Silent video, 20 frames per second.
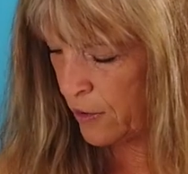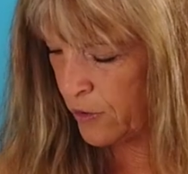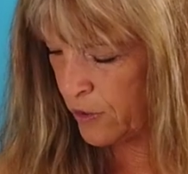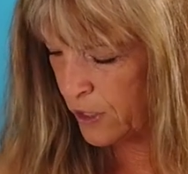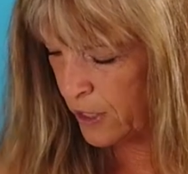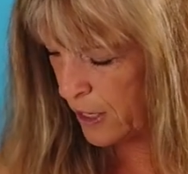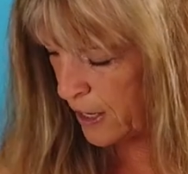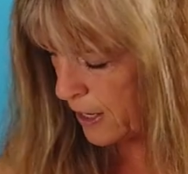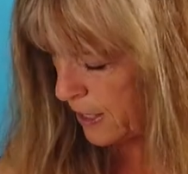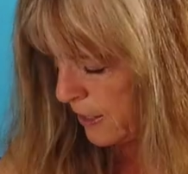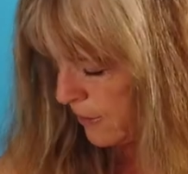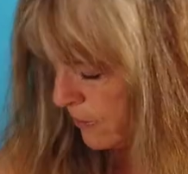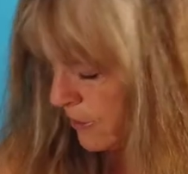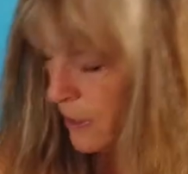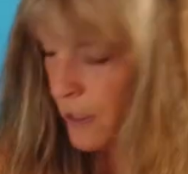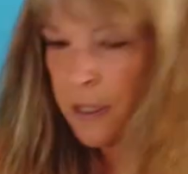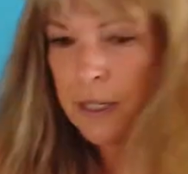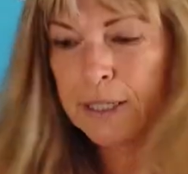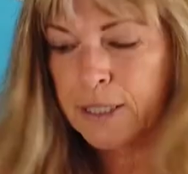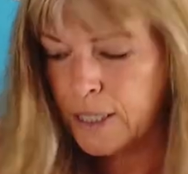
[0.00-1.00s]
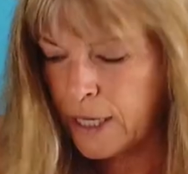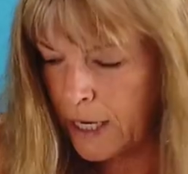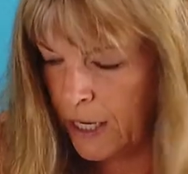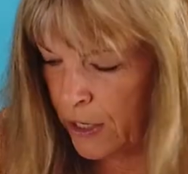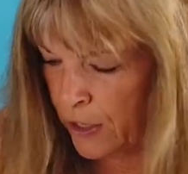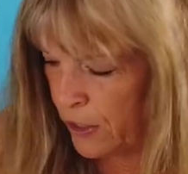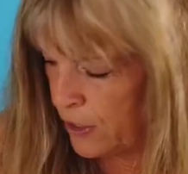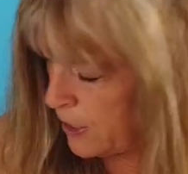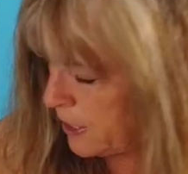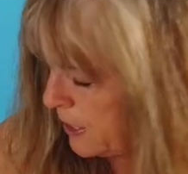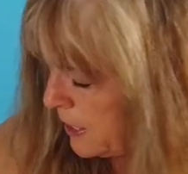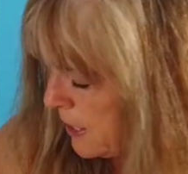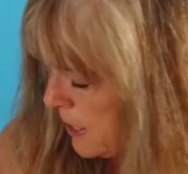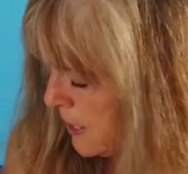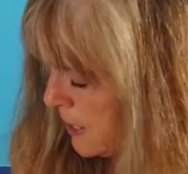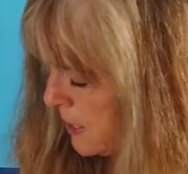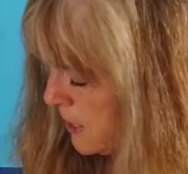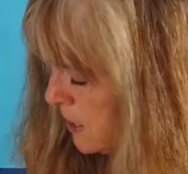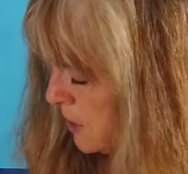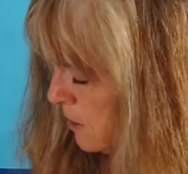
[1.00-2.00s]
other kind of container
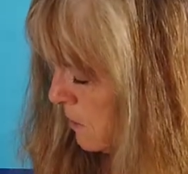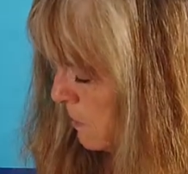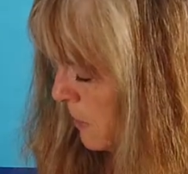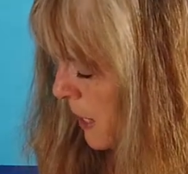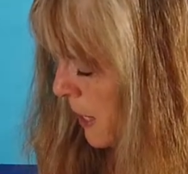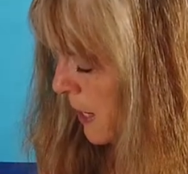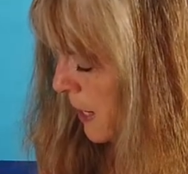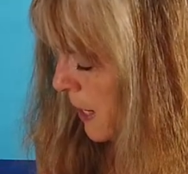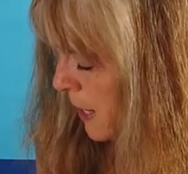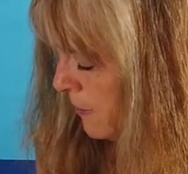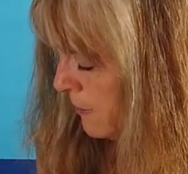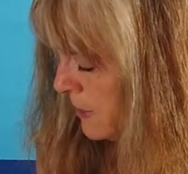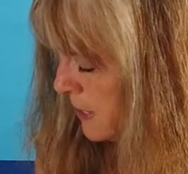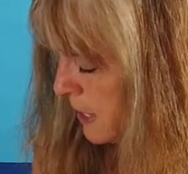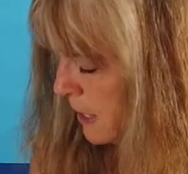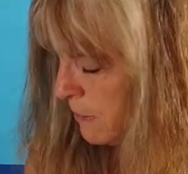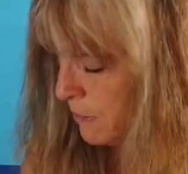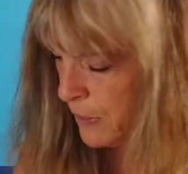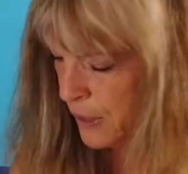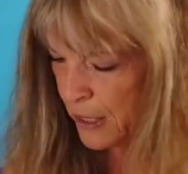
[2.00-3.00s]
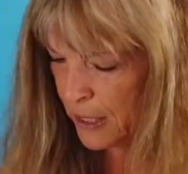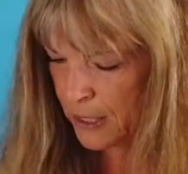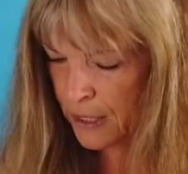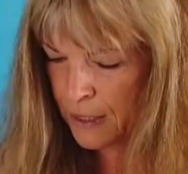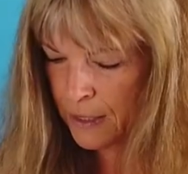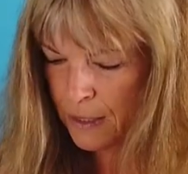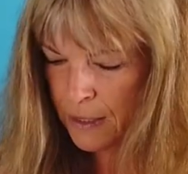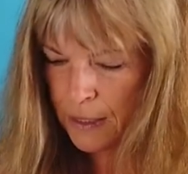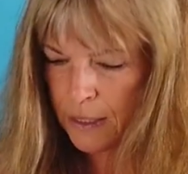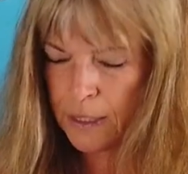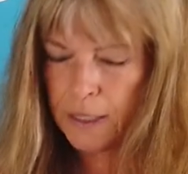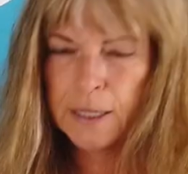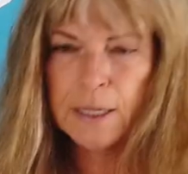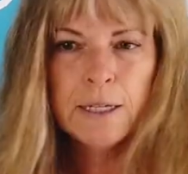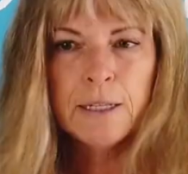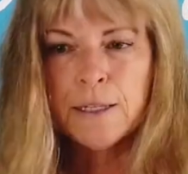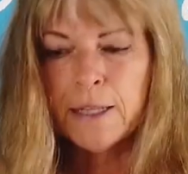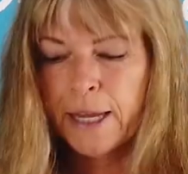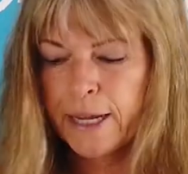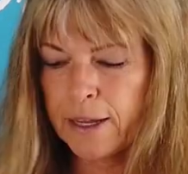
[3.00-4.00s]
is you may have something
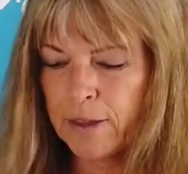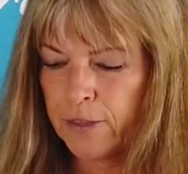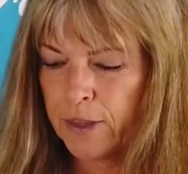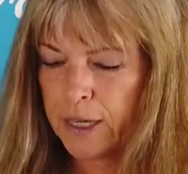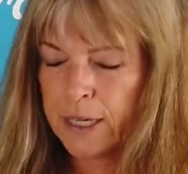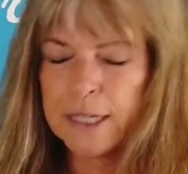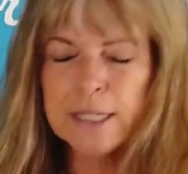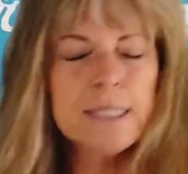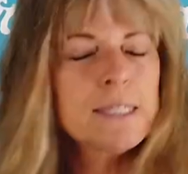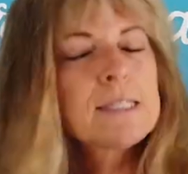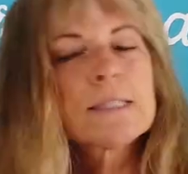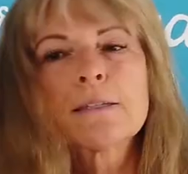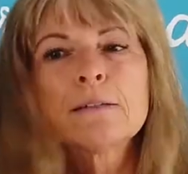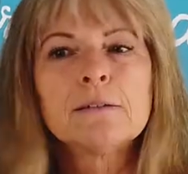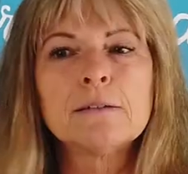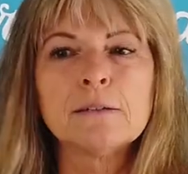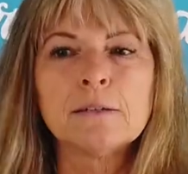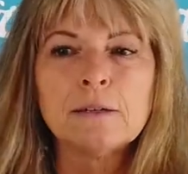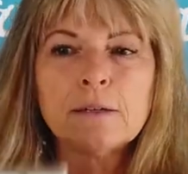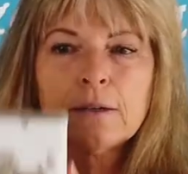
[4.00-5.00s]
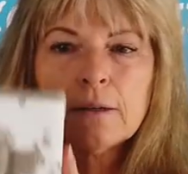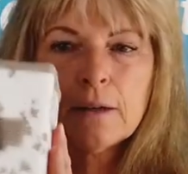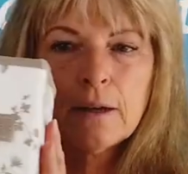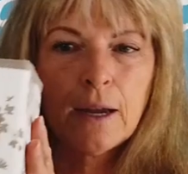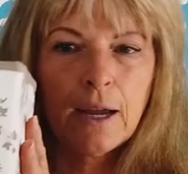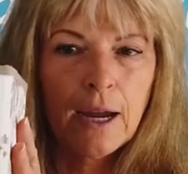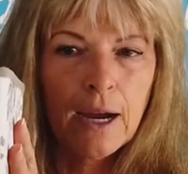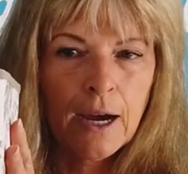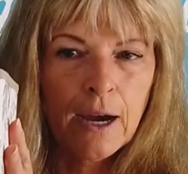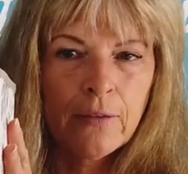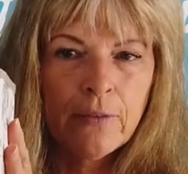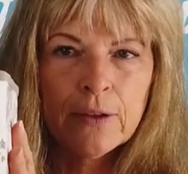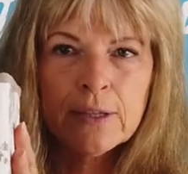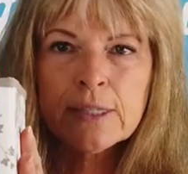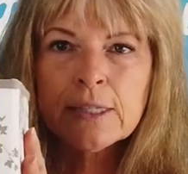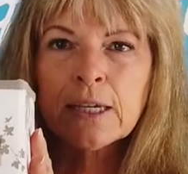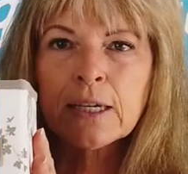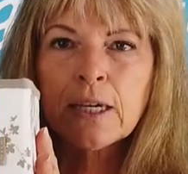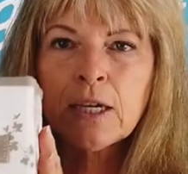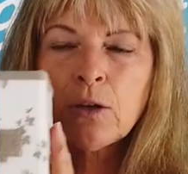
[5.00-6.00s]
like this. And
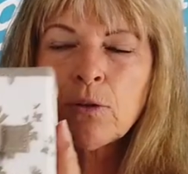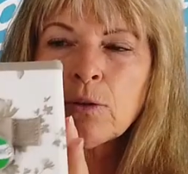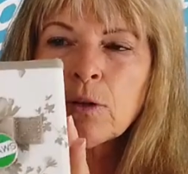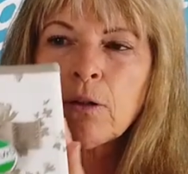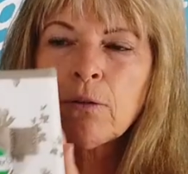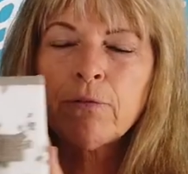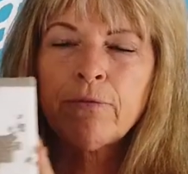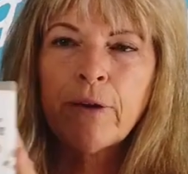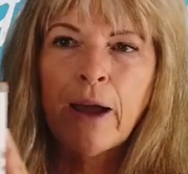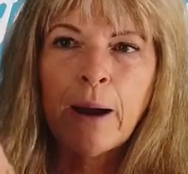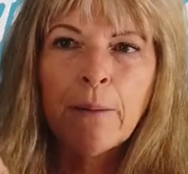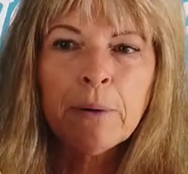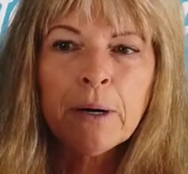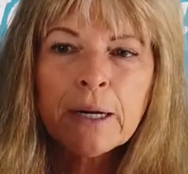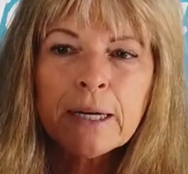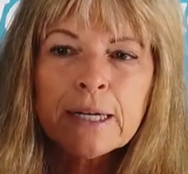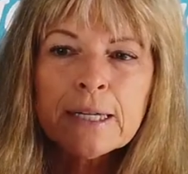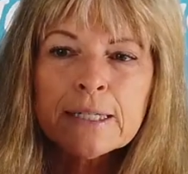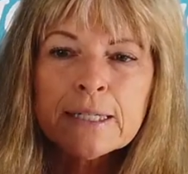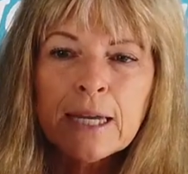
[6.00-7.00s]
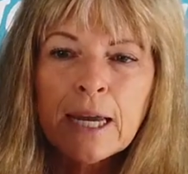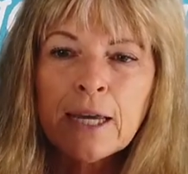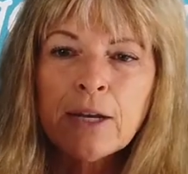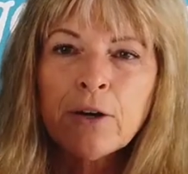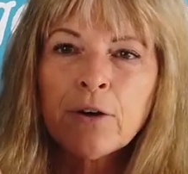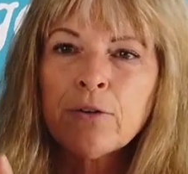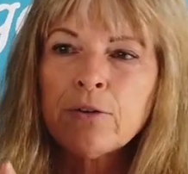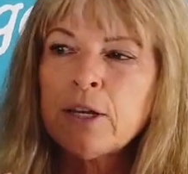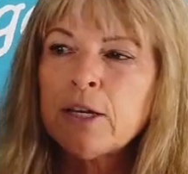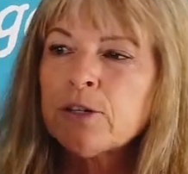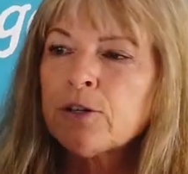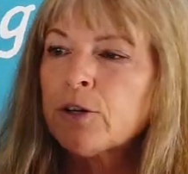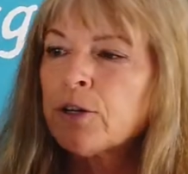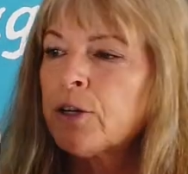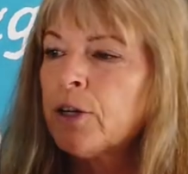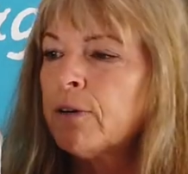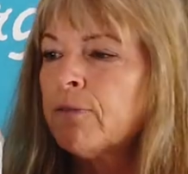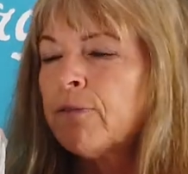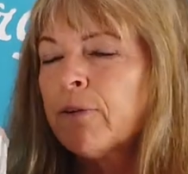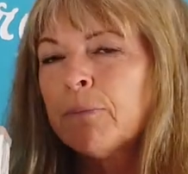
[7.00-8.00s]
this is a cute little fabric container. These are
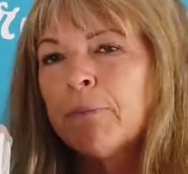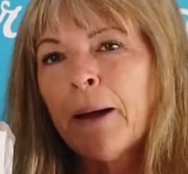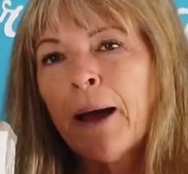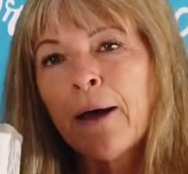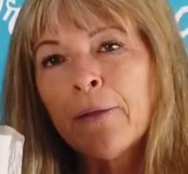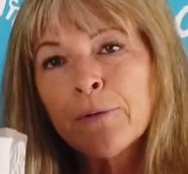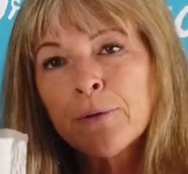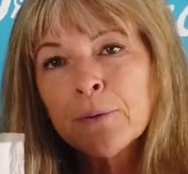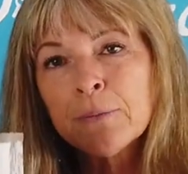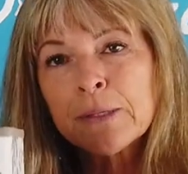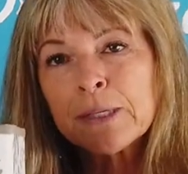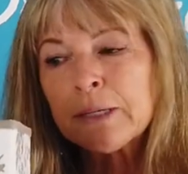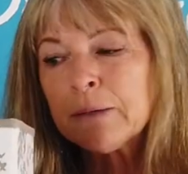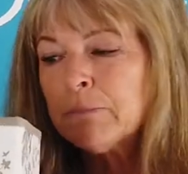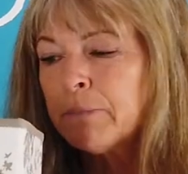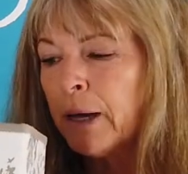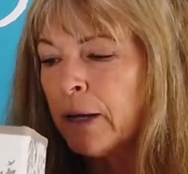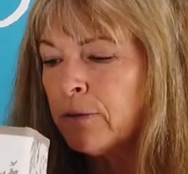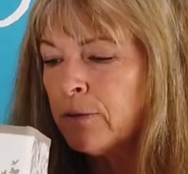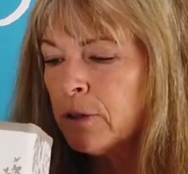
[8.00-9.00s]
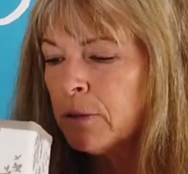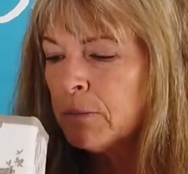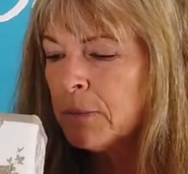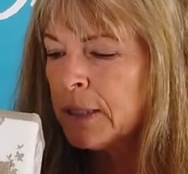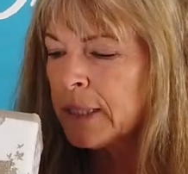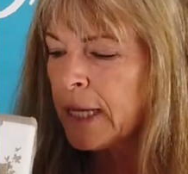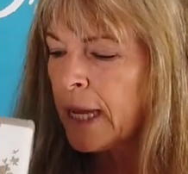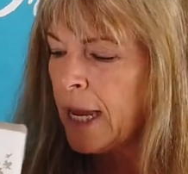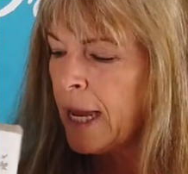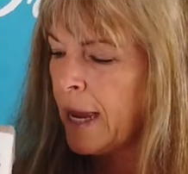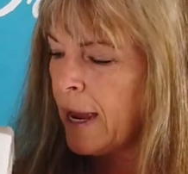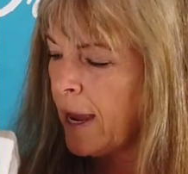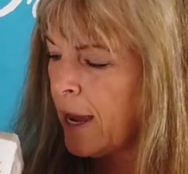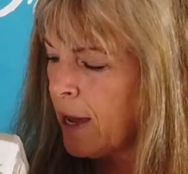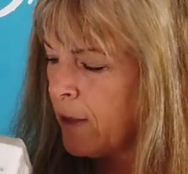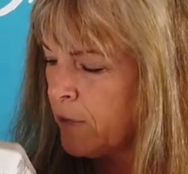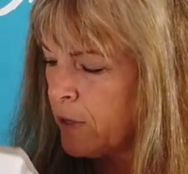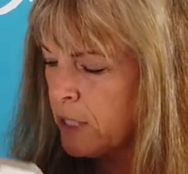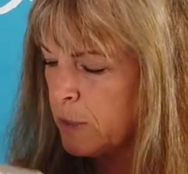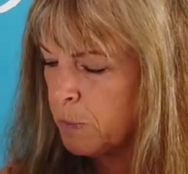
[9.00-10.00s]
good for bathrooms and bedrooms.
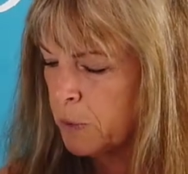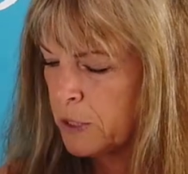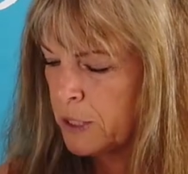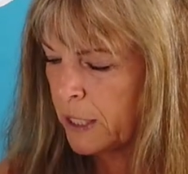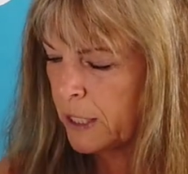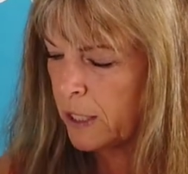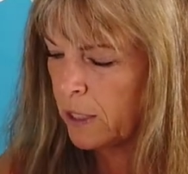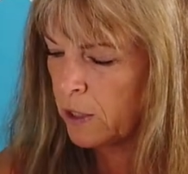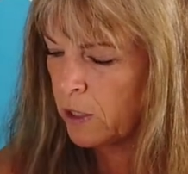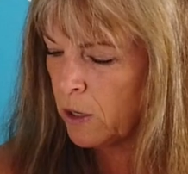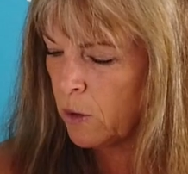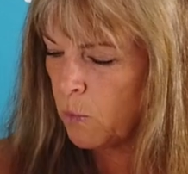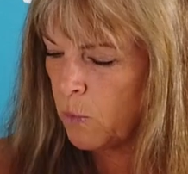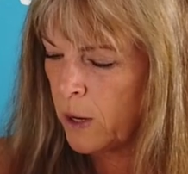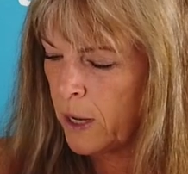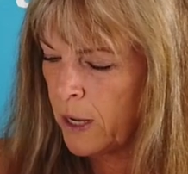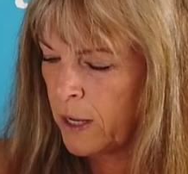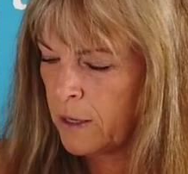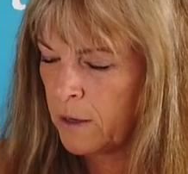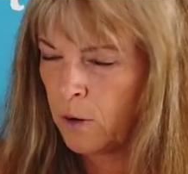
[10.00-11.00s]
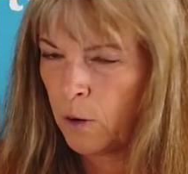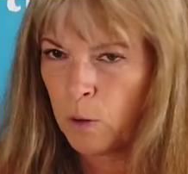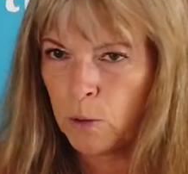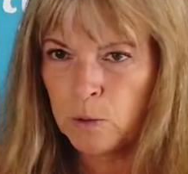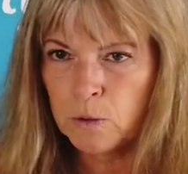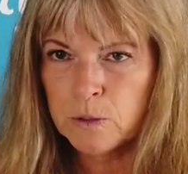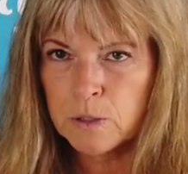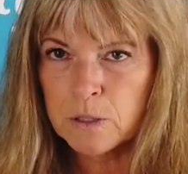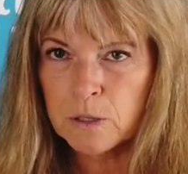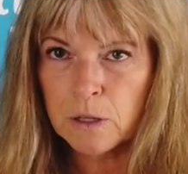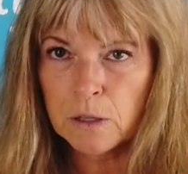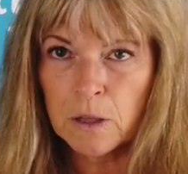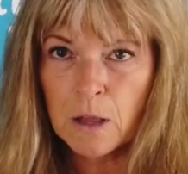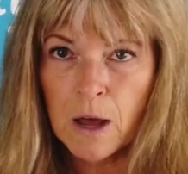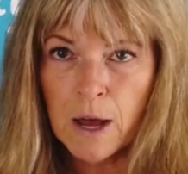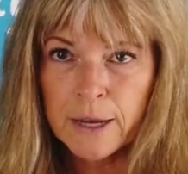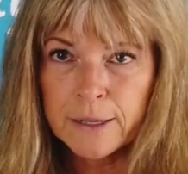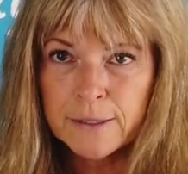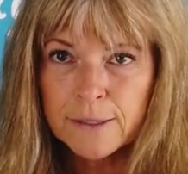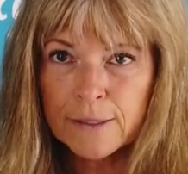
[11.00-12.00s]
And this particular one holds
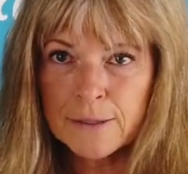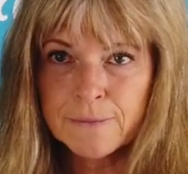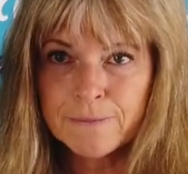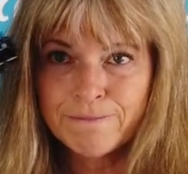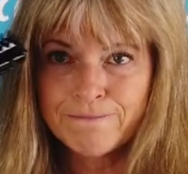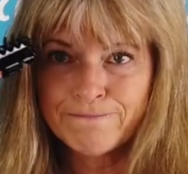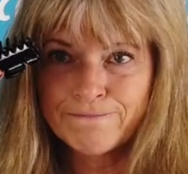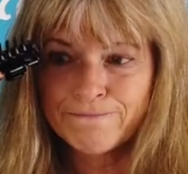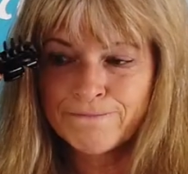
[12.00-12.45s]
claws.